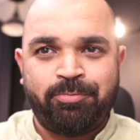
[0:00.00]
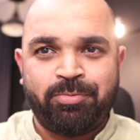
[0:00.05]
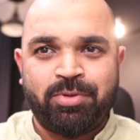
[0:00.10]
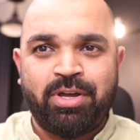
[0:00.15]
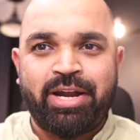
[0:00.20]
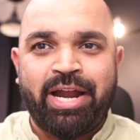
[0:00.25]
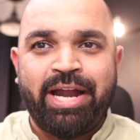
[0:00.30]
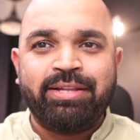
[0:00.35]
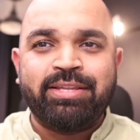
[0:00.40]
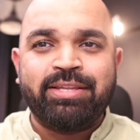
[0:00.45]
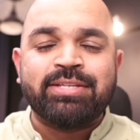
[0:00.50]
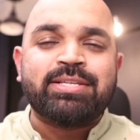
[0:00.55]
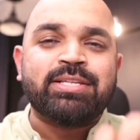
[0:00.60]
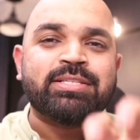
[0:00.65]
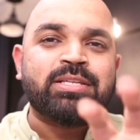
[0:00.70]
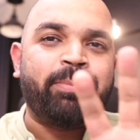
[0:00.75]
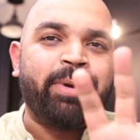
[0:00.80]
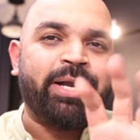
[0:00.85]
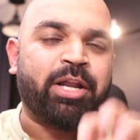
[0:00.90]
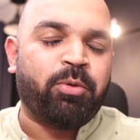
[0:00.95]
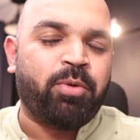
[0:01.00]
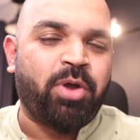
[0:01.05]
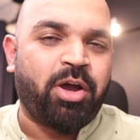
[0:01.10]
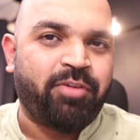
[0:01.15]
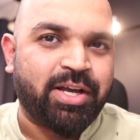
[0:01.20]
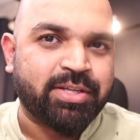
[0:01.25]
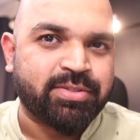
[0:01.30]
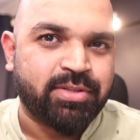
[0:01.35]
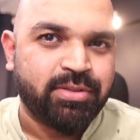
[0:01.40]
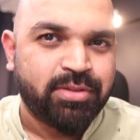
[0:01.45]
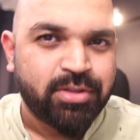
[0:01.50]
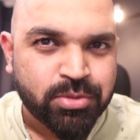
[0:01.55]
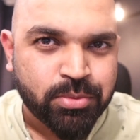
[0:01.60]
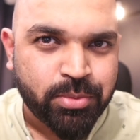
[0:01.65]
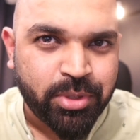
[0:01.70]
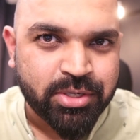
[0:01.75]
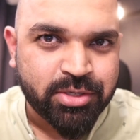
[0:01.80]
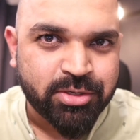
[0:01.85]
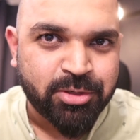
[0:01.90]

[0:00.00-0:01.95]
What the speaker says: right? This is a better way of asking this question.